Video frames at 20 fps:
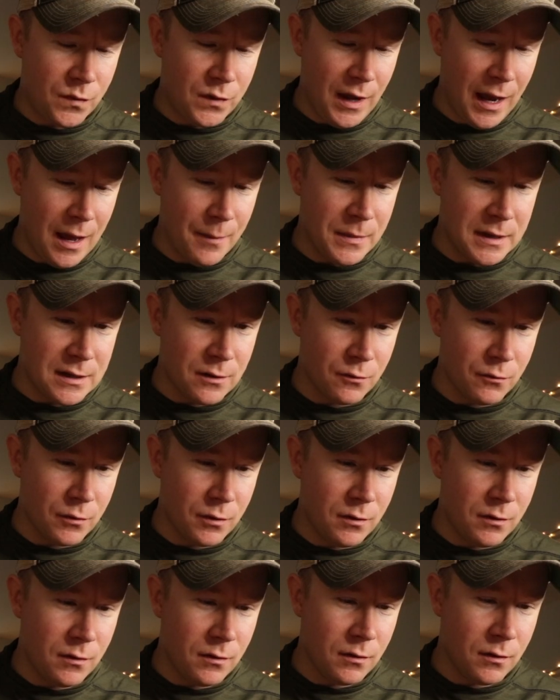Damn, is it,
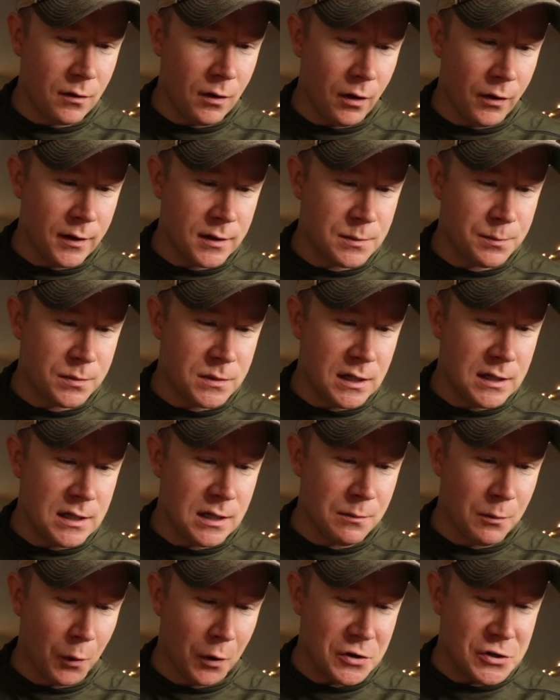oh, this
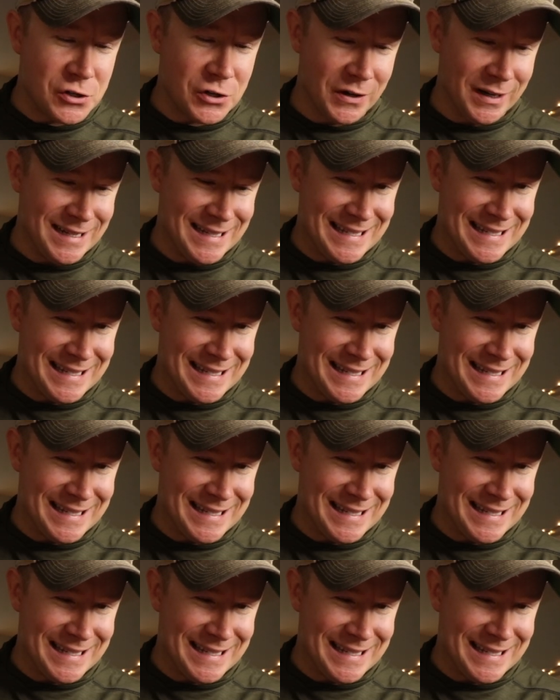Dinty Moore shirt is